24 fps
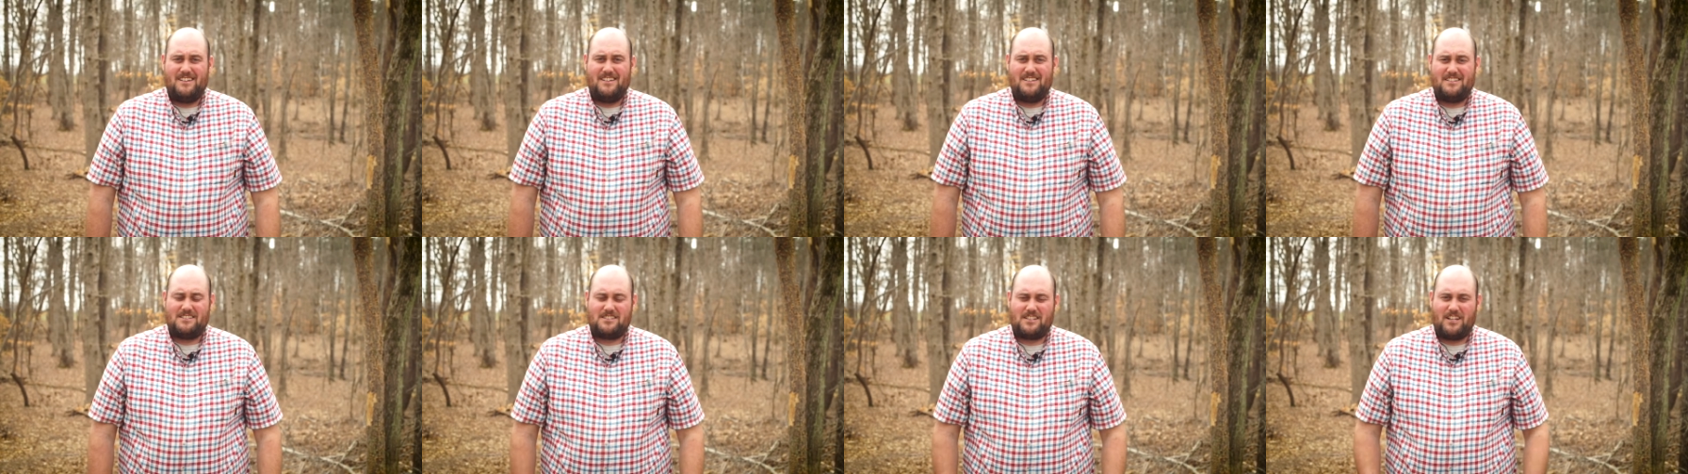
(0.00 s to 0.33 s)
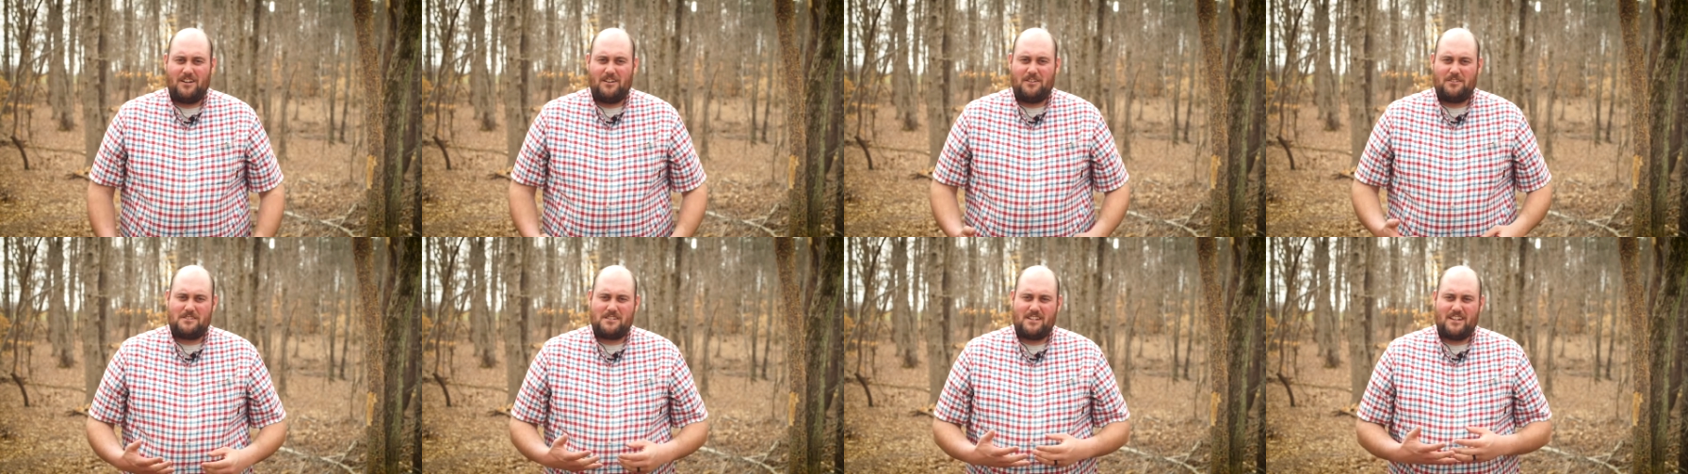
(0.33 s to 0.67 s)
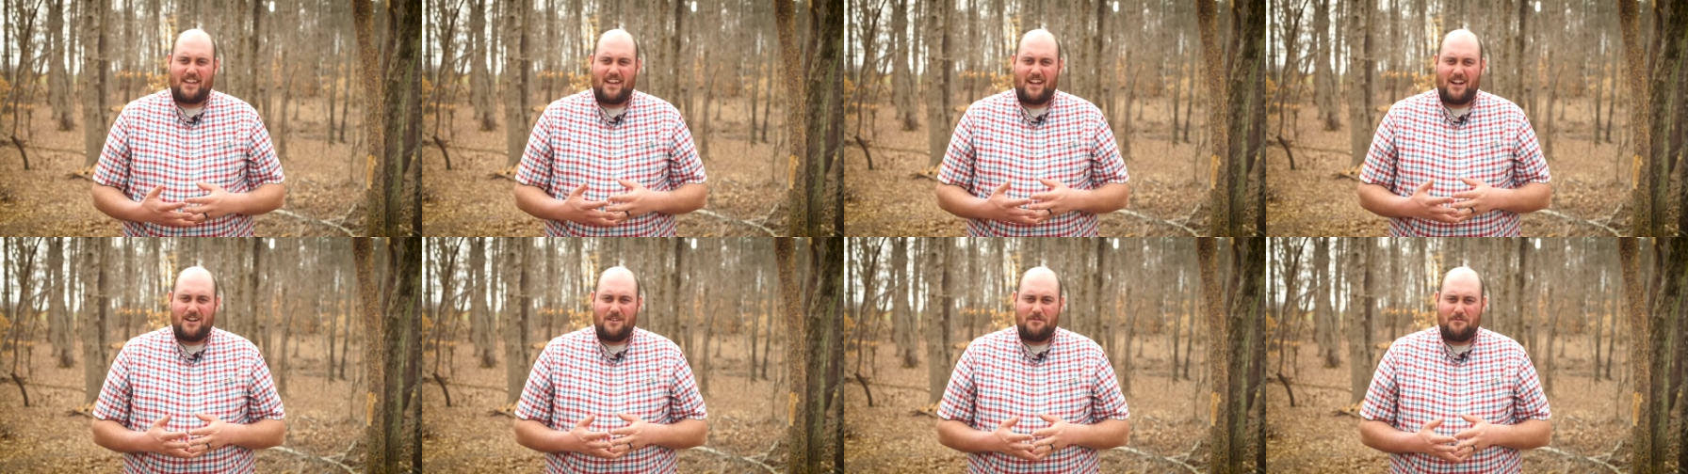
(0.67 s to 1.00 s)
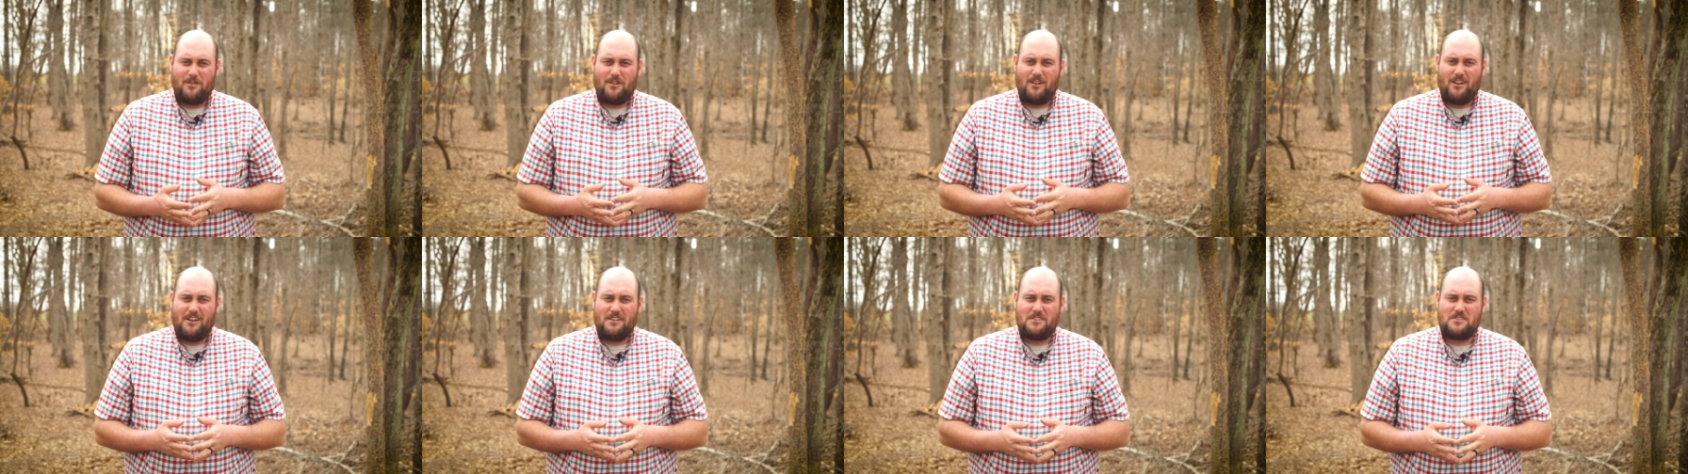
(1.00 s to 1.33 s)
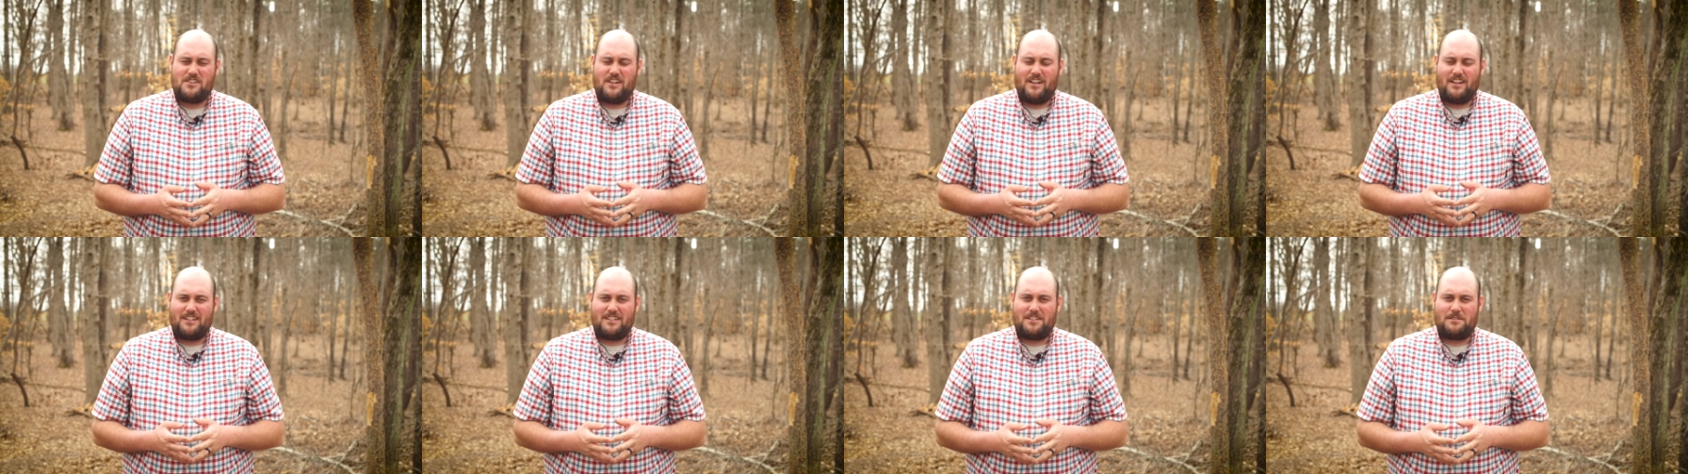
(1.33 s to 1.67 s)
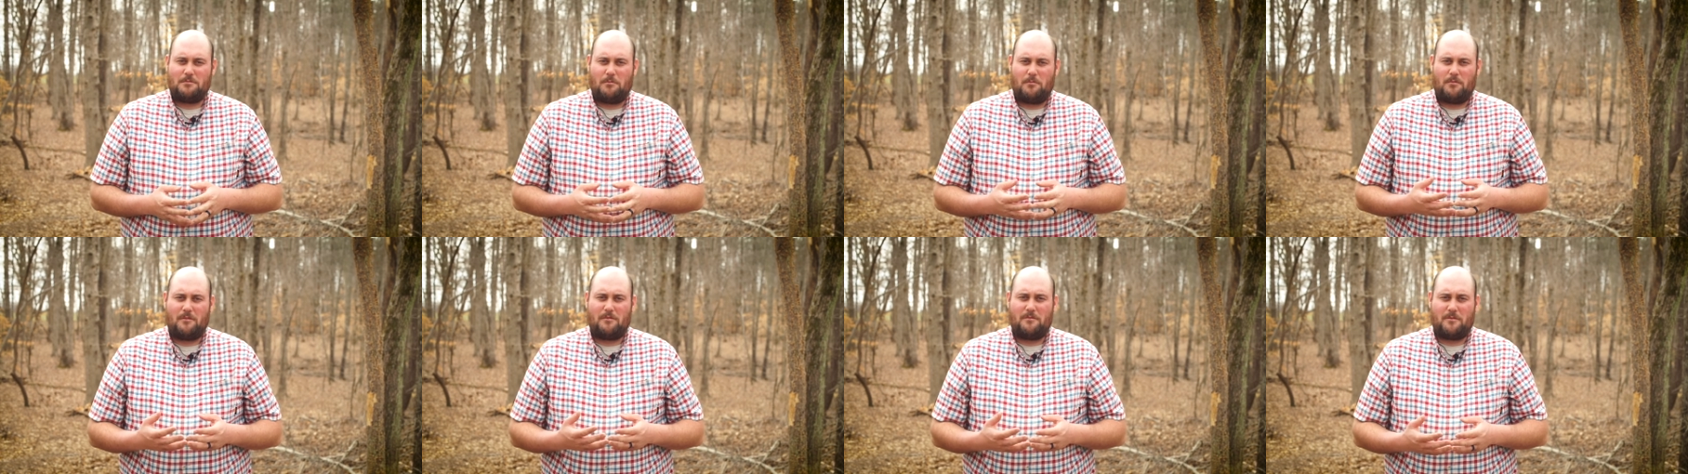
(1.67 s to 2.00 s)
So to care for our chicks
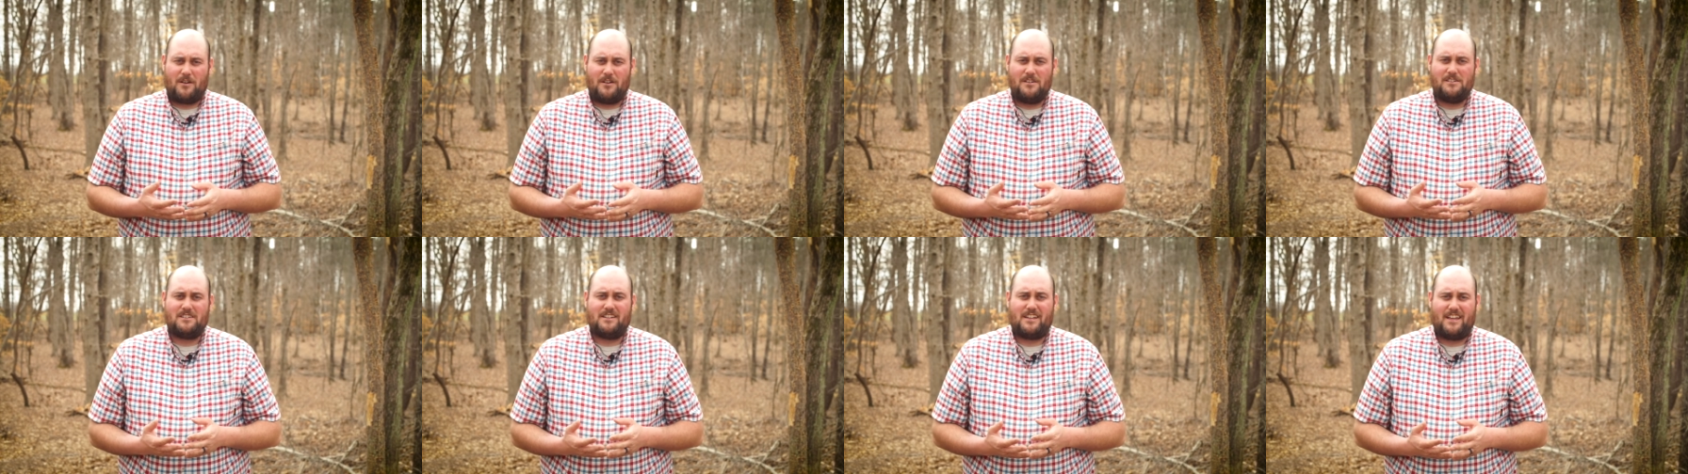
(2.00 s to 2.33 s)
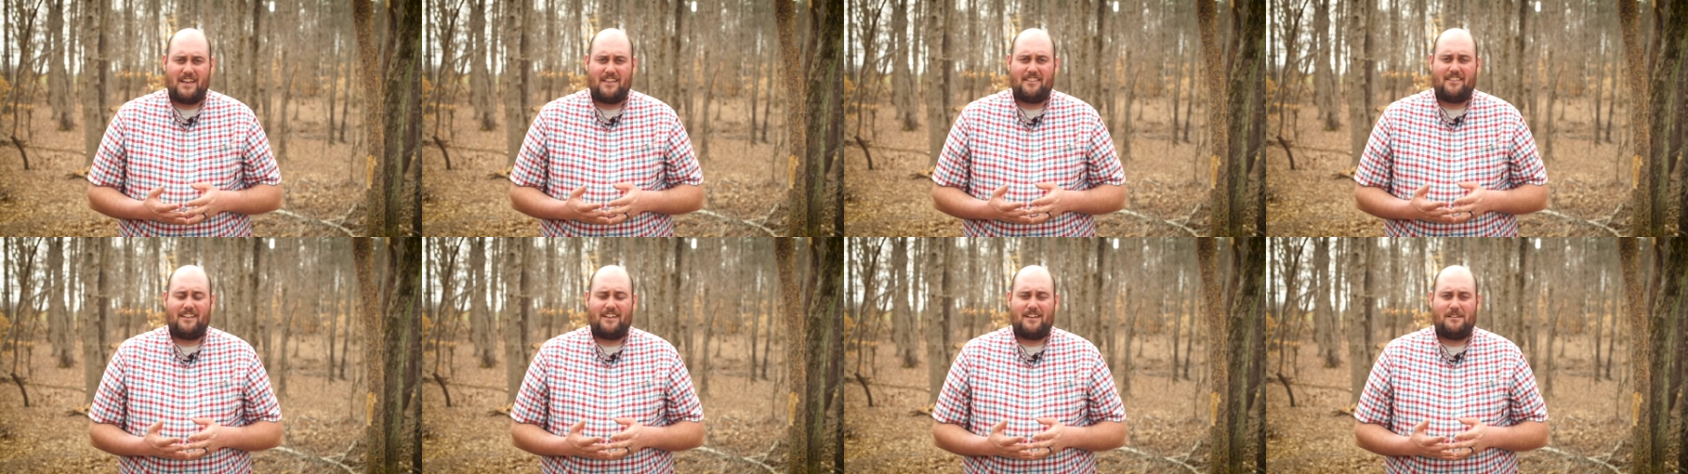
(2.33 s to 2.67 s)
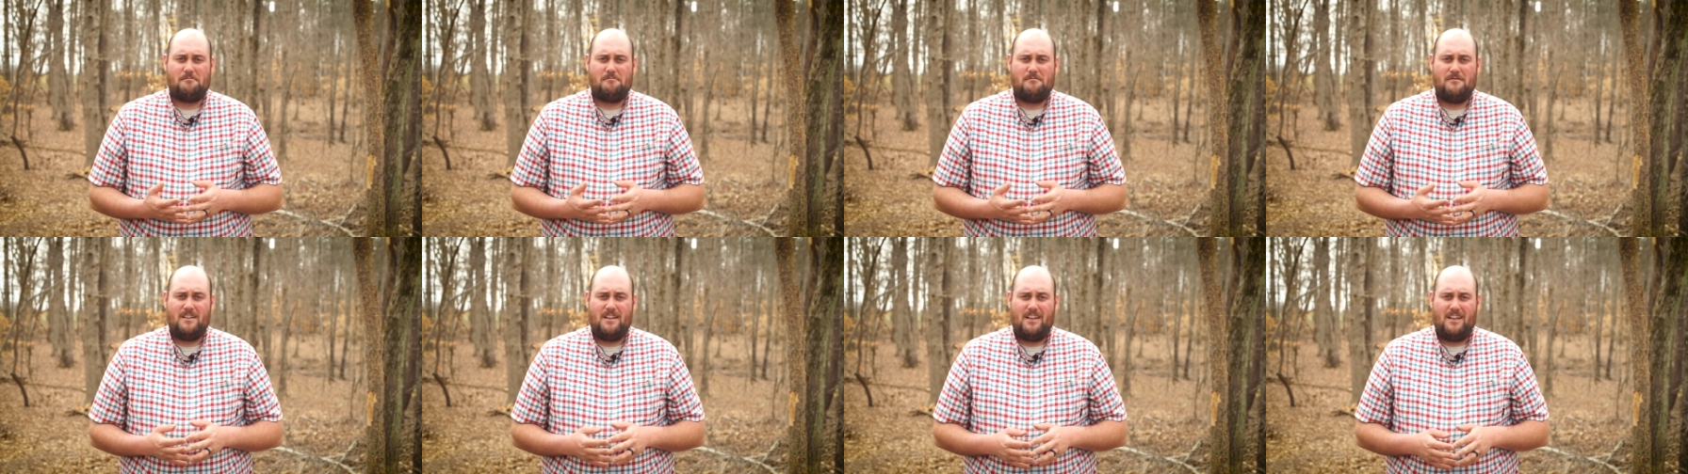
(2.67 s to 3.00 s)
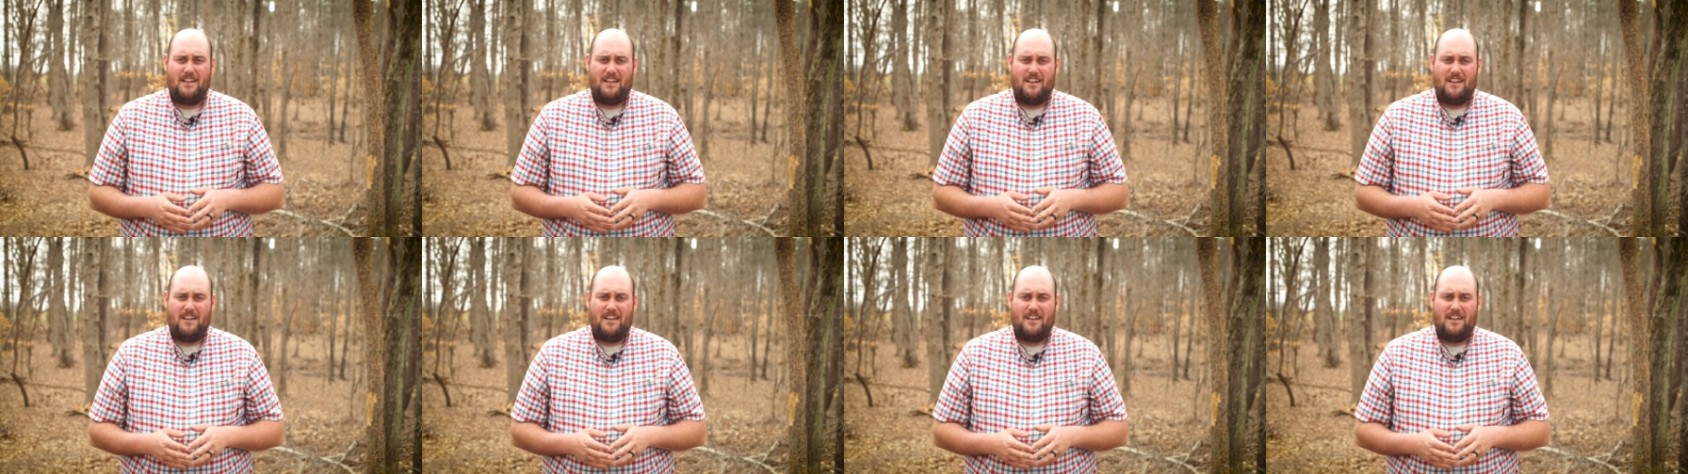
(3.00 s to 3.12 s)
when we first get them,